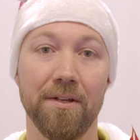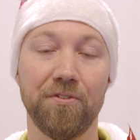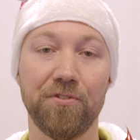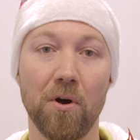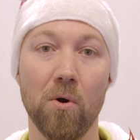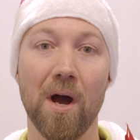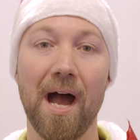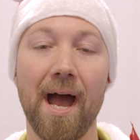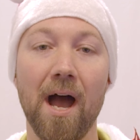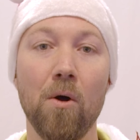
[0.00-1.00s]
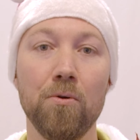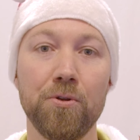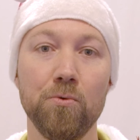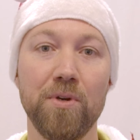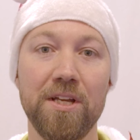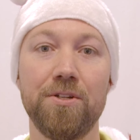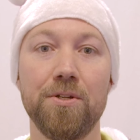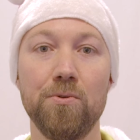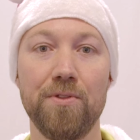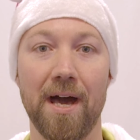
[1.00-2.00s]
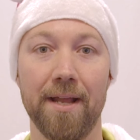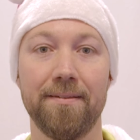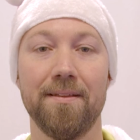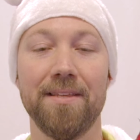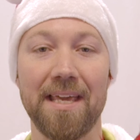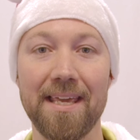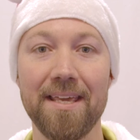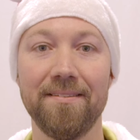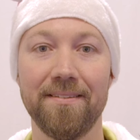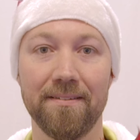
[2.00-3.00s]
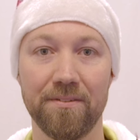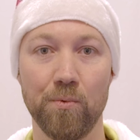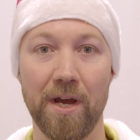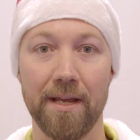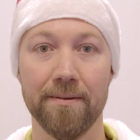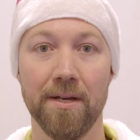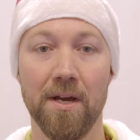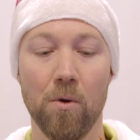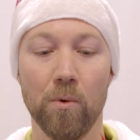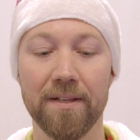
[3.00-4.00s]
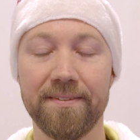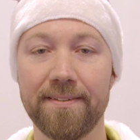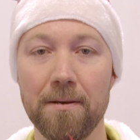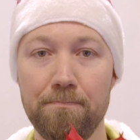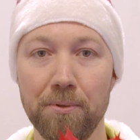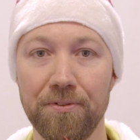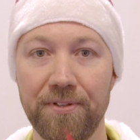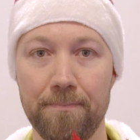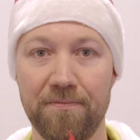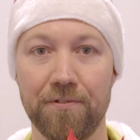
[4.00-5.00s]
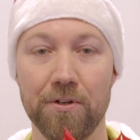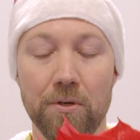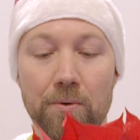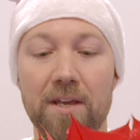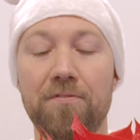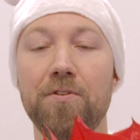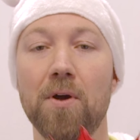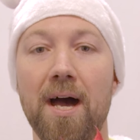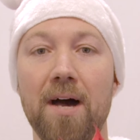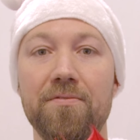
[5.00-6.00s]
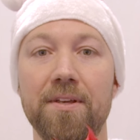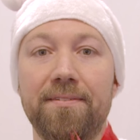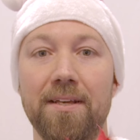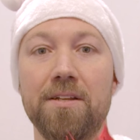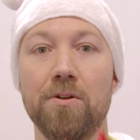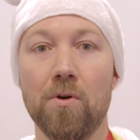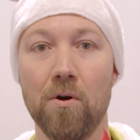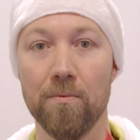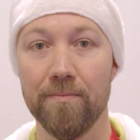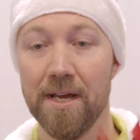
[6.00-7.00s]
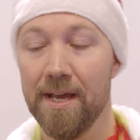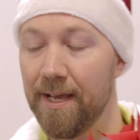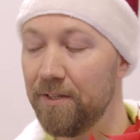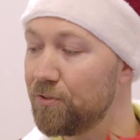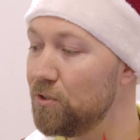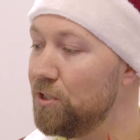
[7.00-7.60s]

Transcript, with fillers: So how do we do that the easiest way? Well, a simple tip for you, if you have this in your home, is to